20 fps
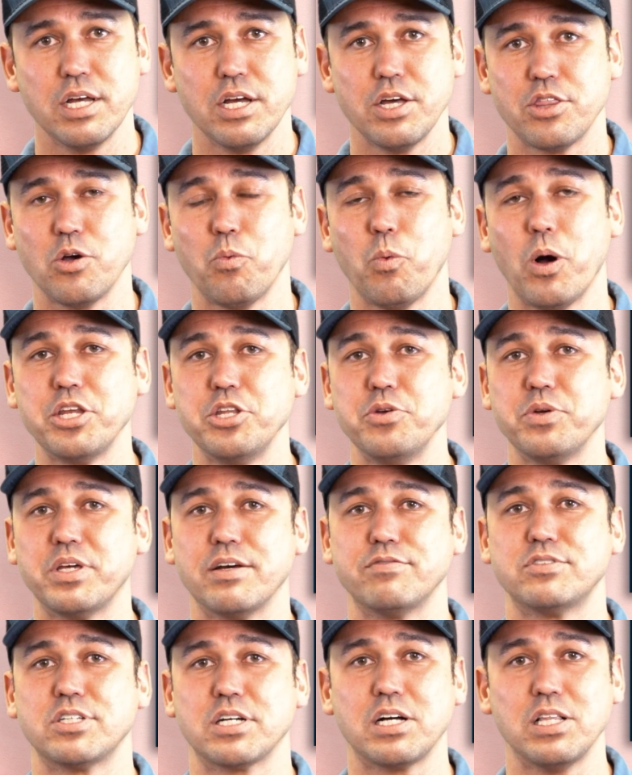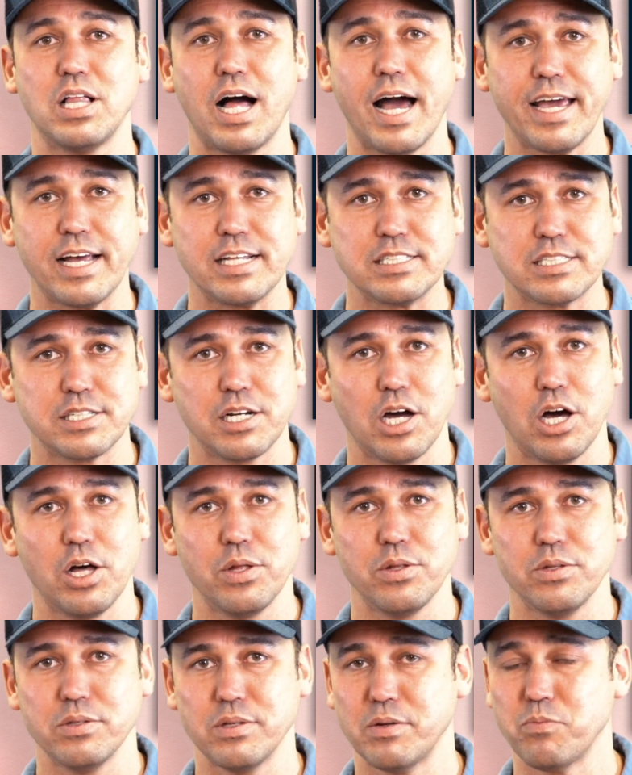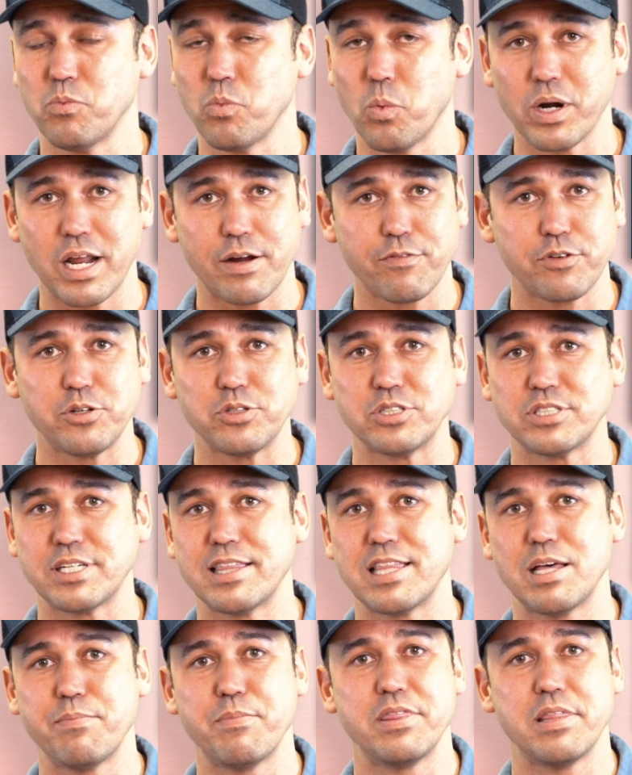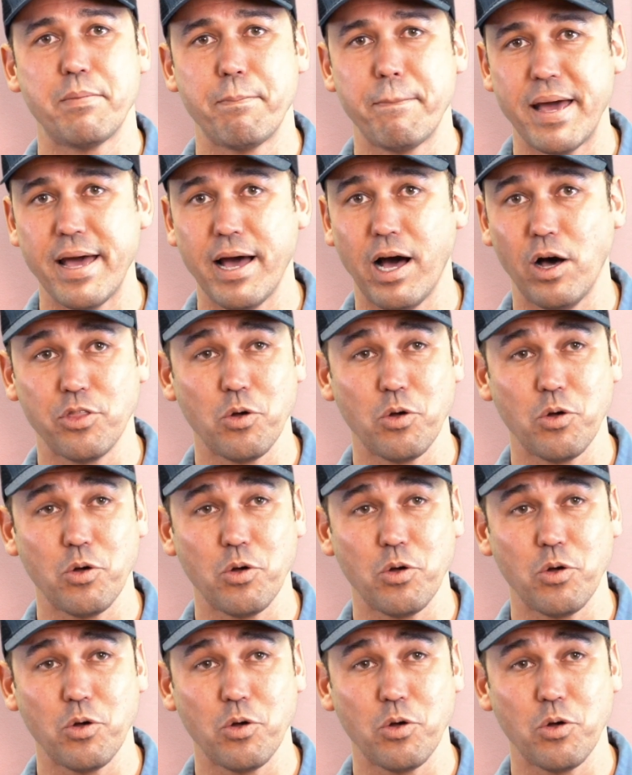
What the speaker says: the one you give to clients and whatever you send them in the mail,